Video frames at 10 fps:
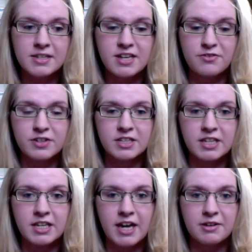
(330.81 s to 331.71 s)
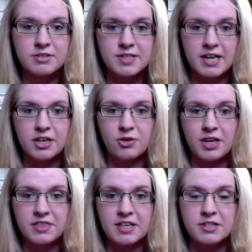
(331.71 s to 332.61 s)
definitely I would say go get
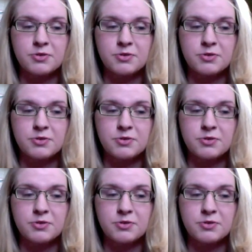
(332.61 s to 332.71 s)
these.